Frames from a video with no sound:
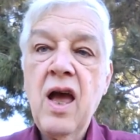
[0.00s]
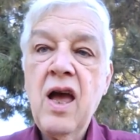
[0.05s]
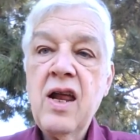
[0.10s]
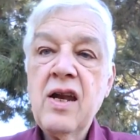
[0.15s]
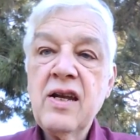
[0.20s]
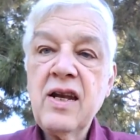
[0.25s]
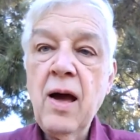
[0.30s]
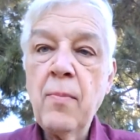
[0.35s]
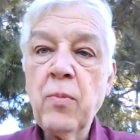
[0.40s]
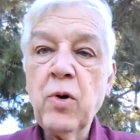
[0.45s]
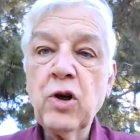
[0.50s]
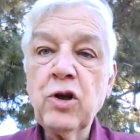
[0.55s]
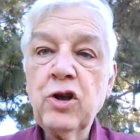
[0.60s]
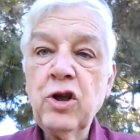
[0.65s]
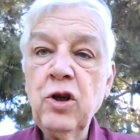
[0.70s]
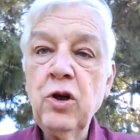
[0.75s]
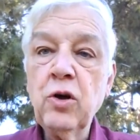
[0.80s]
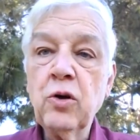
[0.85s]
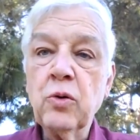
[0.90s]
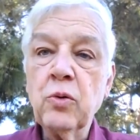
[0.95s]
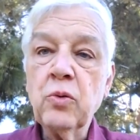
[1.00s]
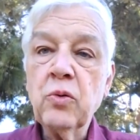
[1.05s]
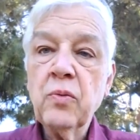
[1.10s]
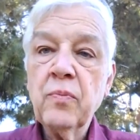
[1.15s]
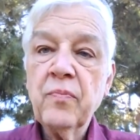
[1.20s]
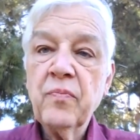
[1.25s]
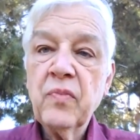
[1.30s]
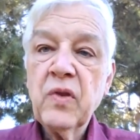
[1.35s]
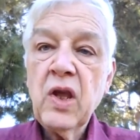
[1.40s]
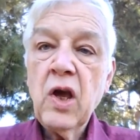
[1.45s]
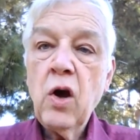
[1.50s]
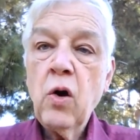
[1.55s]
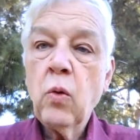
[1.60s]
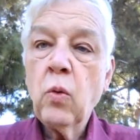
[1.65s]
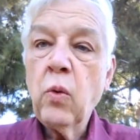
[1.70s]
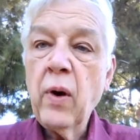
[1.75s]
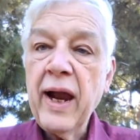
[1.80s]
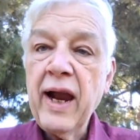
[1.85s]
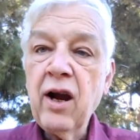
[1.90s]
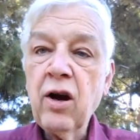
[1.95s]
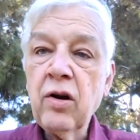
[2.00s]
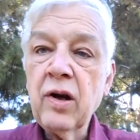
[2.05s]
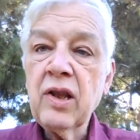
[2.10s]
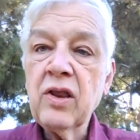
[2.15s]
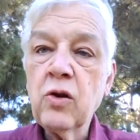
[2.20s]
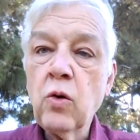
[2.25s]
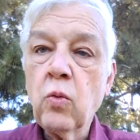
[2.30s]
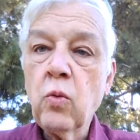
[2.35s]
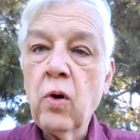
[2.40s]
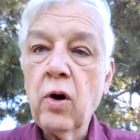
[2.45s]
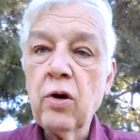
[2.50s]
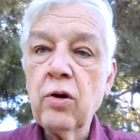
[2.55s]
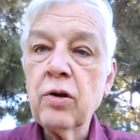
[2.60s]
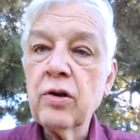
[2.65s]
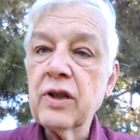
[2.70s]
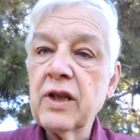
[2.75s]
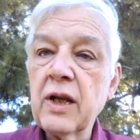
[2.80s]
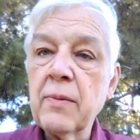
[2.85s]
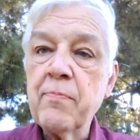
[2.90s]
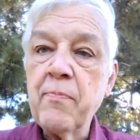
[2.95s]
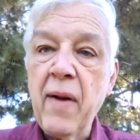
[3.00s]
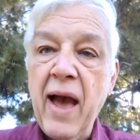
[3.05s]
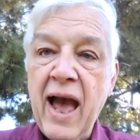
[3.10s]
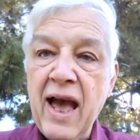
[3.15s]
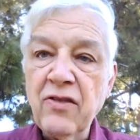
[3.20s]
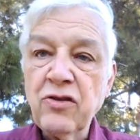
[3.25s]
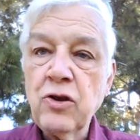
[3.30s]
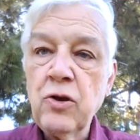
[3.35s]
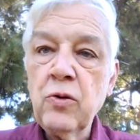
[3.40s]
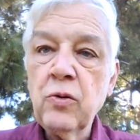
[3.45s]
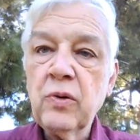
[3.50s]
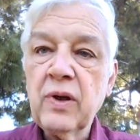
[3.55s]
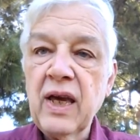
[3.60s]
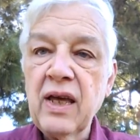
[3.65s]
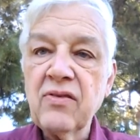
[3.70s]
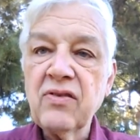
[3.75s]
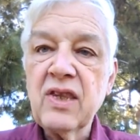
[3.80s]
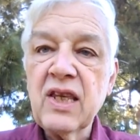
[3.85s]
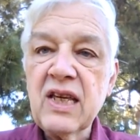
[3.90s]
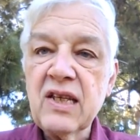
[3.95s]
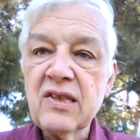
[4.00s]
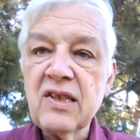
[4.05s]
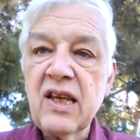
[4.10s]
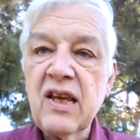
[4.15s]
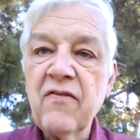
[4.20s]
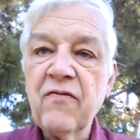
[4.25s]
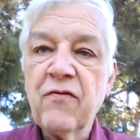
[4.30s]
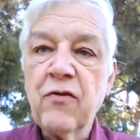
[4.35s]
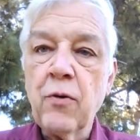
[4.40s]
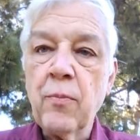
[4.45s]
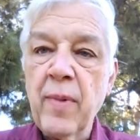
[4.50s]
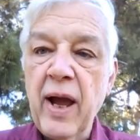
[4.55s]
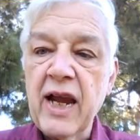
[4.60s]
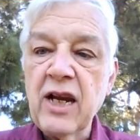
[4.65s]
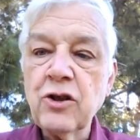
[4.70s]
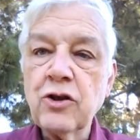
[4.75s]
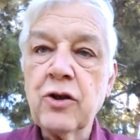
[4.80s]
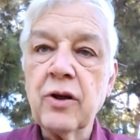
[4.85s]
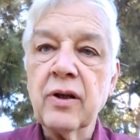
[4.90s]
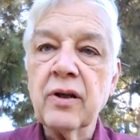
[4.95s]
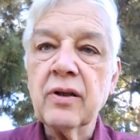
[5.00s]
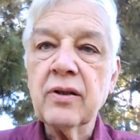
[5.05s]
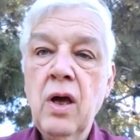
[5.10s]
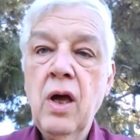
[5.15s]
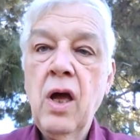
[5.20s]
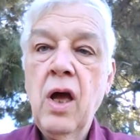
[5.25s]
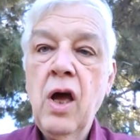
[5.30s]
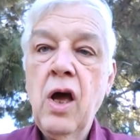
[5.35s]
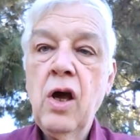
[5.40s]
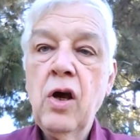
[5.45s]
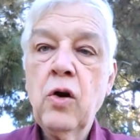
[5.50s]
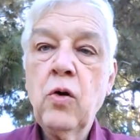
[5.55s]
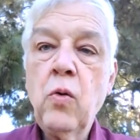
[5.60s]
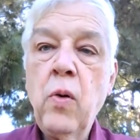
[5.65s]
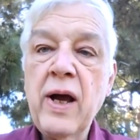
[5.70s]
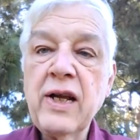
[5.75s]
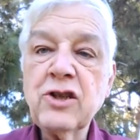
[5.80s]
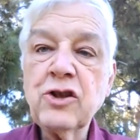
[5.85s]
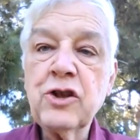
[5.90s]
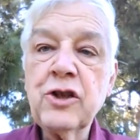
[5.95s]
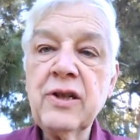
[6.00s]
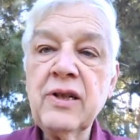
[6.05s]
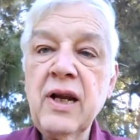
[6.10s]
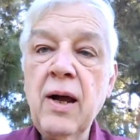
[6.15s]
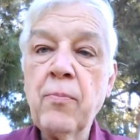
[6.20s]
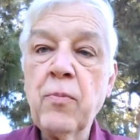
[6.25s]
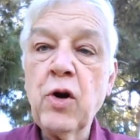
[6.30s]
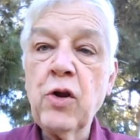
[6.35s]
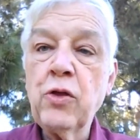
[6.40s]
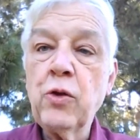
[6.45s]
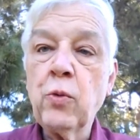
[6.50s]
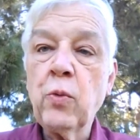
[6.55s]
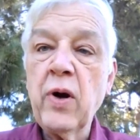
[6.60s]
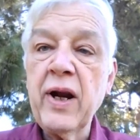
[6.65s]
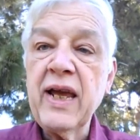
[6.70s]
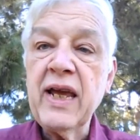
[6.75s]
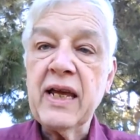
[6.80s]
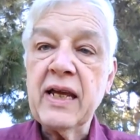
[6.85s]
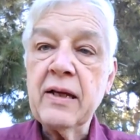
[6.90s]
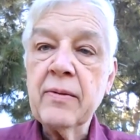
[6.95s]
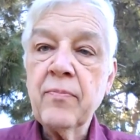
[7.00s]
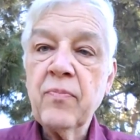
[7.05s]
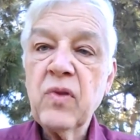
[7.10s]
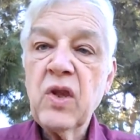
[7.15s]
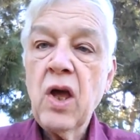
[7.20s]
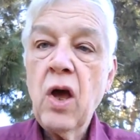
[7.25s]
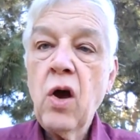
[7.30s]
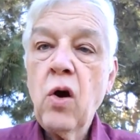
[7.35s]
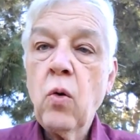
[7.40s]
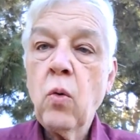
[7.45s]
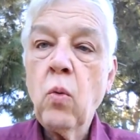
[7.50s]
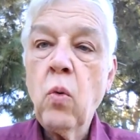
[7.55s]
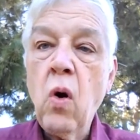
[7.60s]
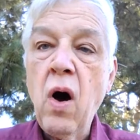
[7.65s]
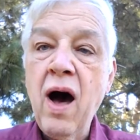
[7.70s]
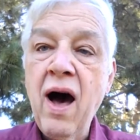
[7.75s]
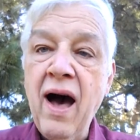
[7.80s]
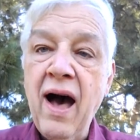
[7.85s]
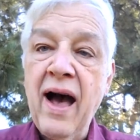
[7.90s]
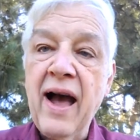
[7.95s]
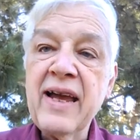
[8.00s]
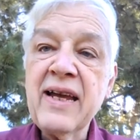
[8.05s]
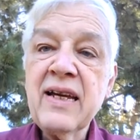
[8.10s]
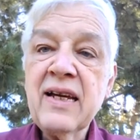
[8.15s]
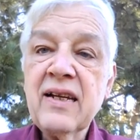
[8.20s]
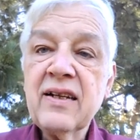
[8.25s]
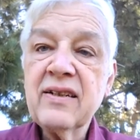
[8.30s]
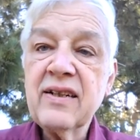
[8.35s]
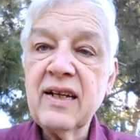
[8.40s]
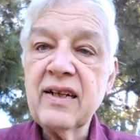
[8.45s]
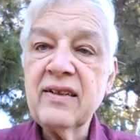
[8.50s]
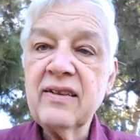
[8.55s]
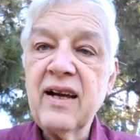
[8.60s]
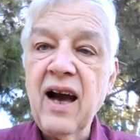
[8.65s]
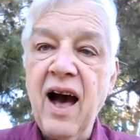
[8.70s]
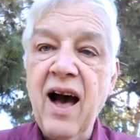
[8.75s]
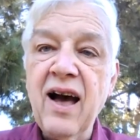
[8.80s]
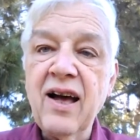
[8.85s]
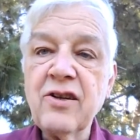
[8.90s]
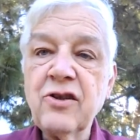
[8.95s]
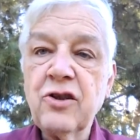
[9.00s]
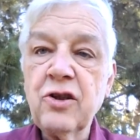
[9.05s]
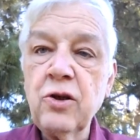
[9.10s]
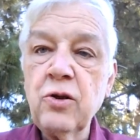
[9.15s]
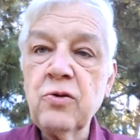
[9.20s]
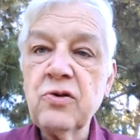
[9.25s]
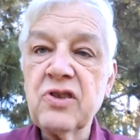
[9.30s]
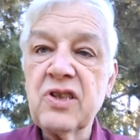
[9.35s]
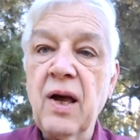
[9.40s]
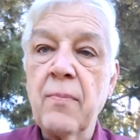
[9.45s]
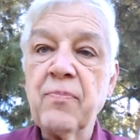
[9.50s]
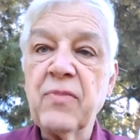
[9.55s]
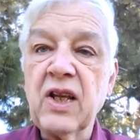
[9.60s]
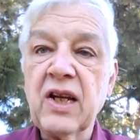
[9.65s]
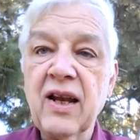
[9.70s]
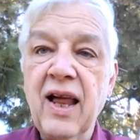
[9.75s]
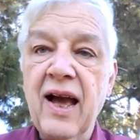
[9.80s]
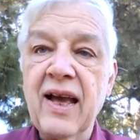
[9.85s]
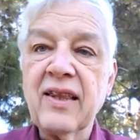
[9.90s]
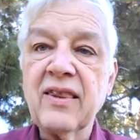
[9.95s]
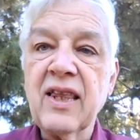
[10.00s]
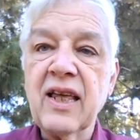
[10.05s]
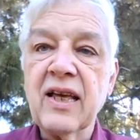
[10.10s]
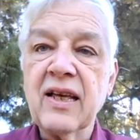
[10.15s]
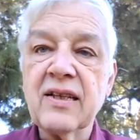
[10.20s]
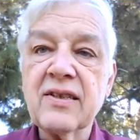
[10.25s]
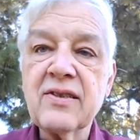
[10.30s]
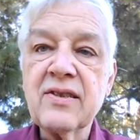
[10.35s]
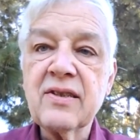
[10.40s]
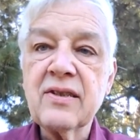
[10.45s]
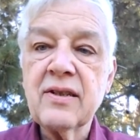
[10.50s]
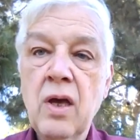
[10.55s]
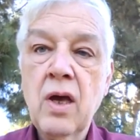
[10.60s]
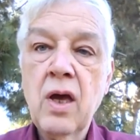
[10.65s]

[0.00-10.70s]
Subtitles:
Number two, where in the world did Matthew get this information? Question number three, why did God do something like this?